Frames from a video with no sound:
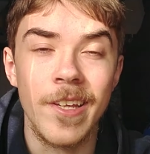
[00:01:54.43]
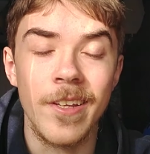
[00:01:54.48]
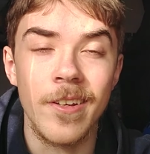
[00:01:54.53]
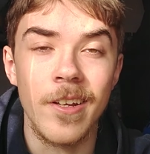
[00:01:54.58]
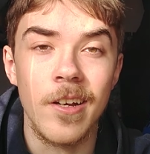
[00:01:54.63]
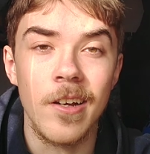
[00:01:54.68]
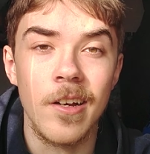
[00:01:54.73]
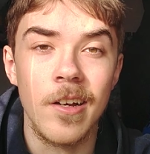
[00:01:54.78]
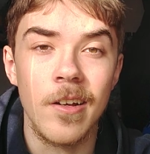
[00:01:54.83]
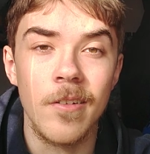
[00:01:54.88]
in
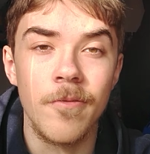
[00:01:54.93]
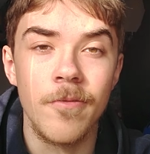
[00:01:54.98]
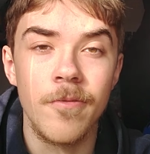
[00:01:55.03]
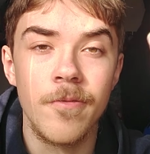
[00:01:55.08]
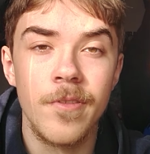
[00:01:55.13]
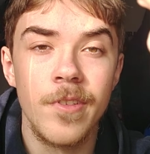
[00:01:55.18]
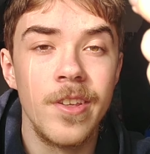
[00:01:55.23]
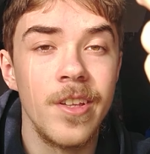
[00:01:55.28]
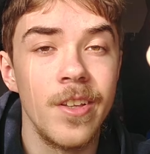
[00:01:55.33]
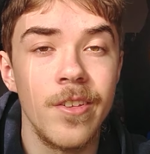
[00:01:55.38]
uh,
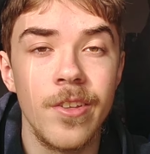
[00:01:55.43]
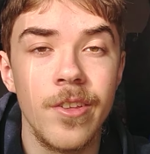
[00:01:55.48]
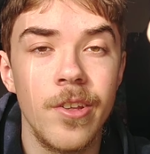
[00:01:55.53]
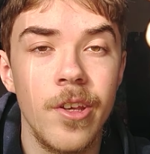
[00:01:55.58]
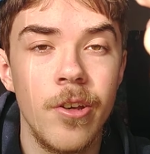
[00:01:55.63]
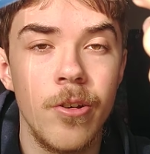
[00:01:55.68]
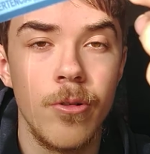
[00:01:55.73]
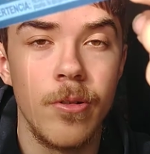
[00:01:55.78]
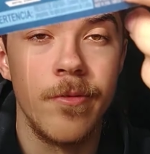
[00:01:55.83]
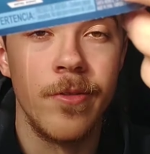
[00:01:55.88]
season
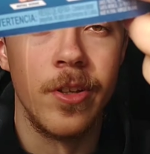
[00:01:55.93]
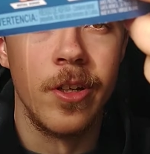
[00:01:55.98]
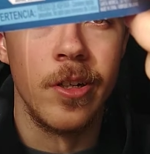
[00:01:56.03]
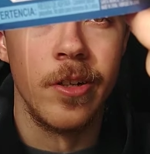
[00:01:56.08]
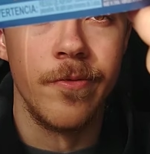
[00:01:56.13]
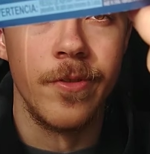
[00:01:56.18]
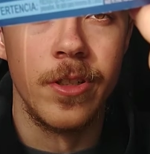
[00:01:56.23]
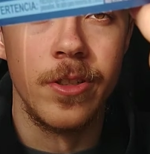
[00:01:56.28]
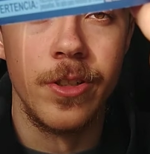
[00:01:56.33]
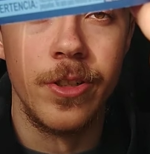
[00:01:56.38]
two of
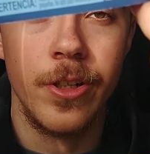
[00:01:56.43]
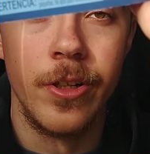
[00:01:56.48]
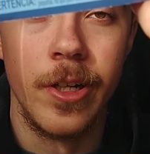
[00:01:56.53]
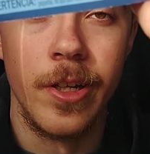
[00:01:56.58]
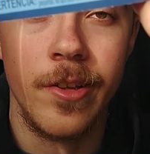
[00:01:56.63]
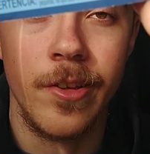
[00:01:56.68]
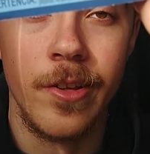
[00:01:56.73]
Sonic Hedgehog,